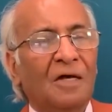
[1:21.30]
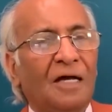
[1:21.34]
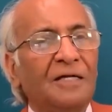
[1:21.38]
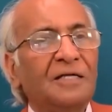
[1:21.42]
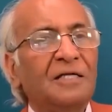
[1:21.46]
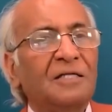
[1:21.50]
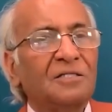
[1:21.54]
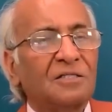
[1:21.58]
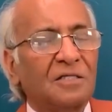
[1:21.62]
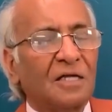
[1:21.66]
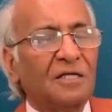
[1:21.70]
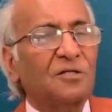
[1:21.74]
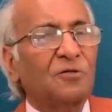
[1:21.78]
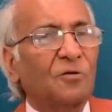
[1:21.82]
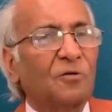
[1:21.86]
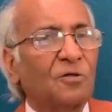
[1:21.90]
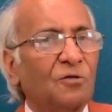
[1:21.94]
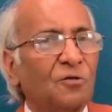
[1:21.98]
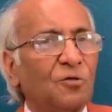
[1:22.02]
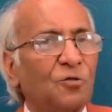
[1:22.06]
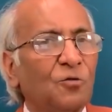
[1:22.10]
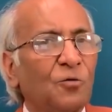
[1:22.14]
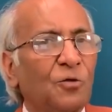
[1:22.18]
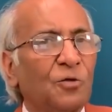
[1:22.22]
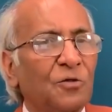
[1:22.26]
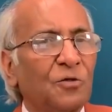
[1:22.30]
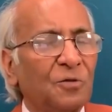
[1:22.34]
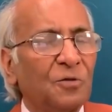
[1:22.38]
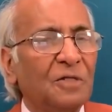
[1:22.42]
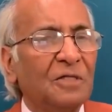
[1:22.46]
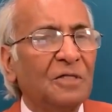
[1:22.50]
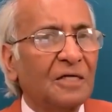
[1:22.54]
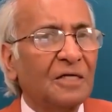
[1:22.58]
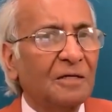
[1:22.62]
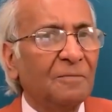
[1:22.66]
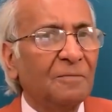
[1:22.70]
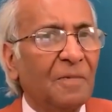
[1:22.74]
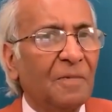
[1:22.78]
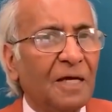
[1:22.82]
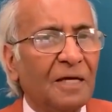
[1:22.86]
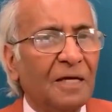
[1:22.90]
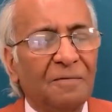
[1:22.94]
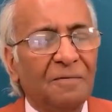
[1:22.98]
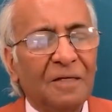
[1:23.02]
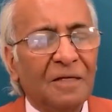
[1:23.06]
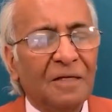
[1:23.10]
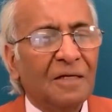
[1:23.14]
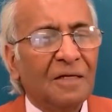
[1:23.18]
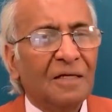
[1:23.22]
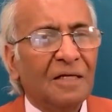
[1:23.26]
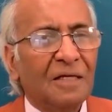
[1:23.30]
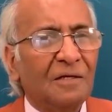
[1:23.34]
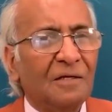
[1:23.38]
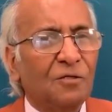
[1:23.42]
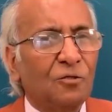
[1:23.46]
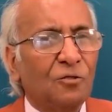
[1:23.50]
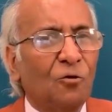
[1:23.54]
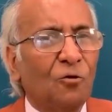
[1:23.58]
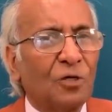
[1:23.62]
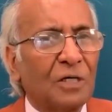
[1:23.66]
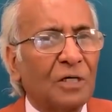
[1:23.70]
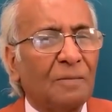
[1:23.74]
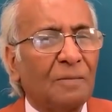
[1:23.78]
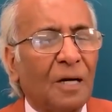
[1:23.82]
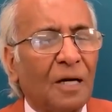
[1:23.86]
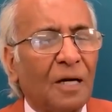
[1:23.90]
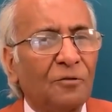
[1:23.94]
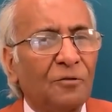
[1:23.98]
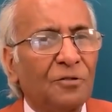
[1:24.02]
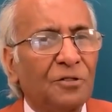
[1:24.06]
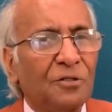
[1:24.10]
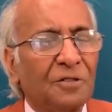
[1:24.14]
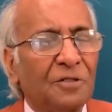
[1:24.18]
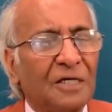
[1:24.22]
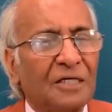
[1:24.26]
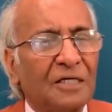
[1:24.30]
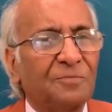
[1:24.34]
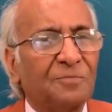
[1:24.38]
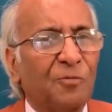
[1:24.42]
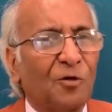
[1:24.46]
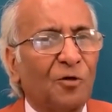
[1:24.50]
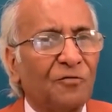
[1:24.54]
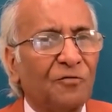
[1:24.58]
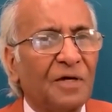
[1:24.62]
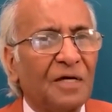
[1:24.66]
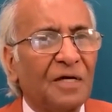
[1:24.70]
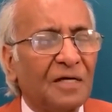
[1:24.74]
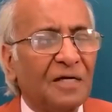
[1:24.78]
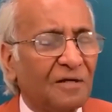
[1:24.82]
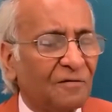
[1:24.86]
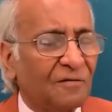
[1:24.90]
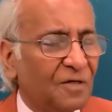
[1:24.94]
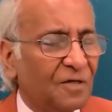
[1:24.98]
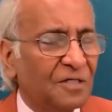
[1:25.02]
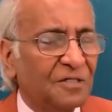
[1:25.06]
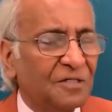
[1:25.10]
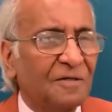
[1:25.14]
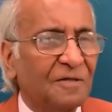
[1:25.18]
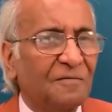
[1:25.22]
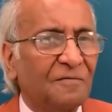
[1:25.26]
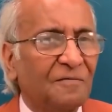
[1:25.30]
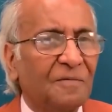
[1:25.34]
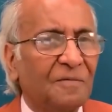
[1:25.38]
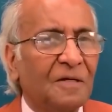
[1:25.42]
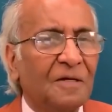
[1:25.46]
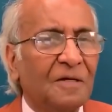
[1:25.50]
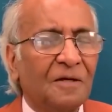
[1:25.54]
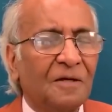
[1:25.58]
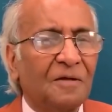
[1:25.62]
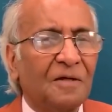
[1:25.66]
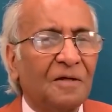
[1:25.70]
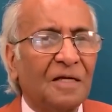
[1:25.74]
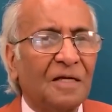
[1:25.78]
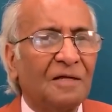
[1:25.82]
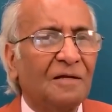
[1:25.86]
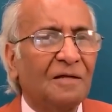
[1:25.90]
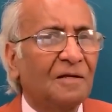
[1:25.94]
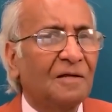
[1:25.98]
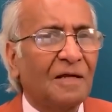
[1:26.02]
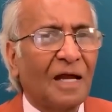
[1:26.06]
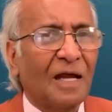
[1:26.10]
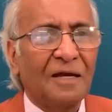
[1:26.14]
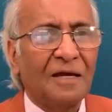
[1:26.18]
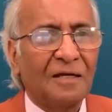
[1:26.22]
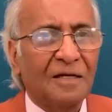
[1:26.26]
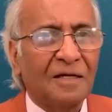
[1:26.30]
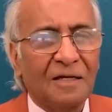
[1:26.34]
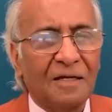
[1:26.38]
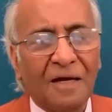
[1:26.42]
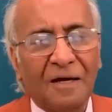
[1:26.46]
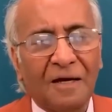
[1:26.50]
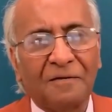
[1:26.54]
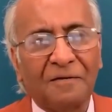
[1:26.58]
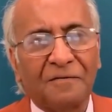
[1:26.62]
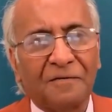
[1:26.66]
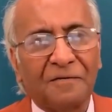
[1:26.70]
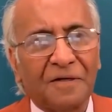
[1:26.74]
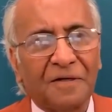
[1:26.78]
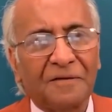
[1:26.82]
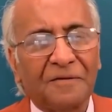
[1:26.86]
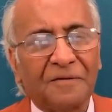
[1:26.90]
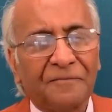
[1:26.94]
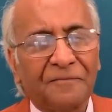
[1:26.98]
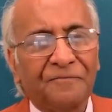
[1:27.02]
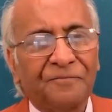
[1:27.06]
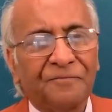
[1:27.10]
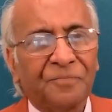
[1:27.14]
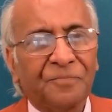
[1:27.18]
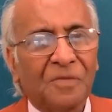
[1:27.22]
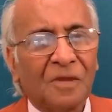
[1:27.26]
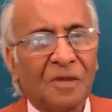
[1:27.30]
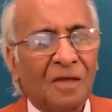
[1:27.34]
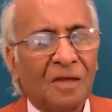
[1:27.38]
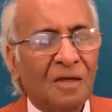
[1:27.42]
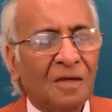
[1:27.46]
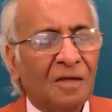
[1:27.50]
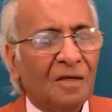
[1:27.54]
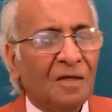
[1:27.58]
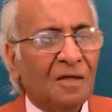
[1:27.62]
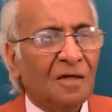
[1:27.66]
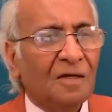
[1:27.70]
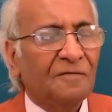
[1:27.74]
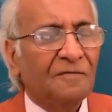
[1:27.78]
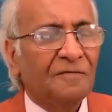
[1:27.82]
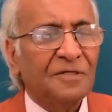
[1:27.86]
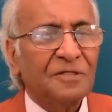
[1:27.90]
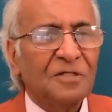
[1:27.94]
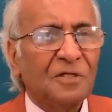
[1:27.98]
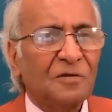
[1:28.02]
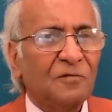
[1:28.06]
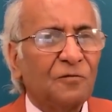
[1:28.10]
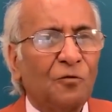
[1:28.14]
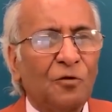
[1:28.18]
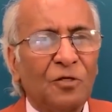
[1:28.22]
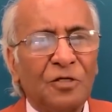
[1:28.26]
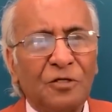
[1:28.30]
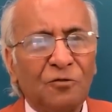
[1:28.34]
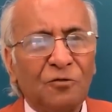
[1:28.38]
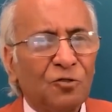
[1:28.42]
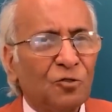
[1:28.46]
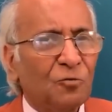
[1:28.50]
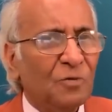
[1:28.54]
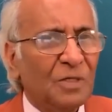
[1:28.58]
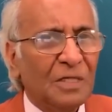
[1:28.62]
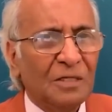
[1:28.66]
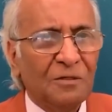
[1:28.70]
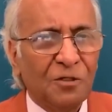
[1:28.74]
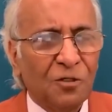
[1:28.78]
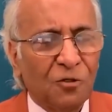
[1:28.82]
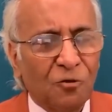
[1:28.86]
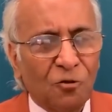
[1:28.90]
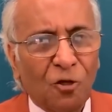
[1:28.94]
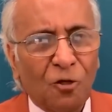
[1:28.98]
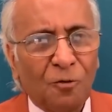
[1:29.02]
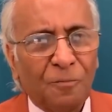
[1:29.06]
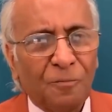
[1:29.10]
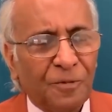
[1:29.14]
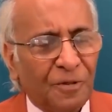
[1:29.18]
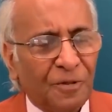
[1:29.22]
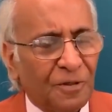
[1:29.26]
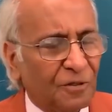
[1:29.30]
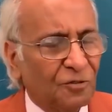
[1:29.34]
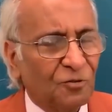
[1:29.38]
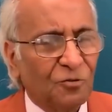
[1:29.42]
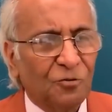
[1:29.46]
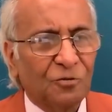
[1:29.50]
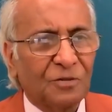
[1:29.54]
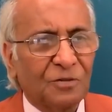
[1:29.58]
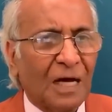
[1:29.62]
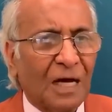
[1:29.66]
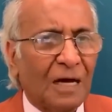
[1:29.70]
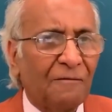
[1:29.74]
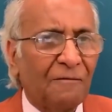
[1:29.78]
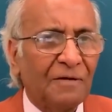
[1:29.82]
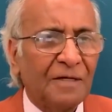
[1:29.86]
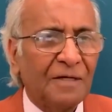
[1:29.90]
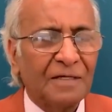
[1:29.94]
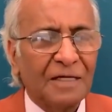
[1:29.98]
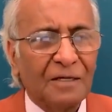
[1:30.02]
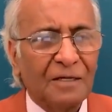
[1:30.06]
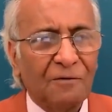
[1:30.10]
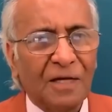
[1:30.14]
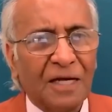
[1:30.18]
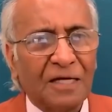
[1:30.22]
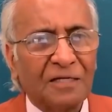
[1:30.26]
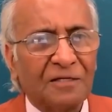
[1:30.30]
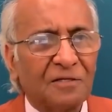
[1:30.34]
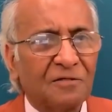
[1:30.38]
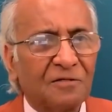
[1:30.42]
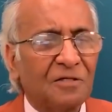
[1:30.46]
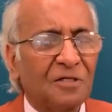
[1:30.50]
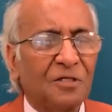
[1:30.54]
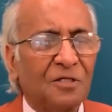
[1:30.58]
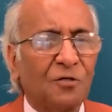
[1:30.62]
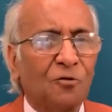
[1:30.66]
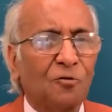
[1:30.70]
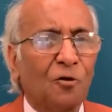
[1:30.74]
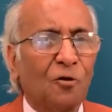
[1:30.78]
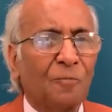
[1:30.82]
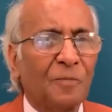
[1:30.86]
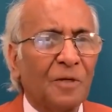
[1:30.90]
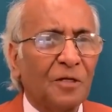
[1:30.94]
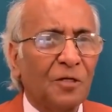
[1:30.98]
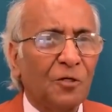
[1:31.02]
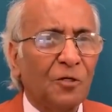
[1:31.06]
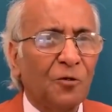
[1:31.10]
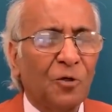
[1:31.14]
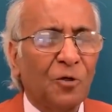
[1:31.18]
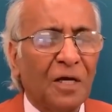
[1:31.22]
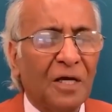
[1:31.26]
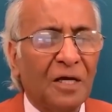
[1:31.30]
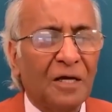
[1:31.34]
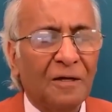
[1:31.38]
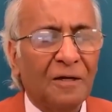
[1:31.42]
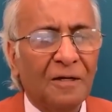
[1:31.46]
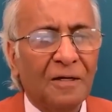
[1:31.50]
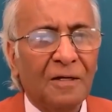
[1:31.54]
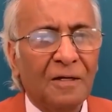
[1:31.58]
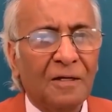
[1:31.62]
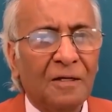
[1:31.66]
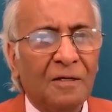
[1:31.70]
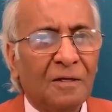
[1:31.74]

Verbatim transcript: I just touch on two or three that he made, he talked about as prophetic vision in 1900. First of all, he used to be in Europe, he used to travel, give lectures in Europe and UK.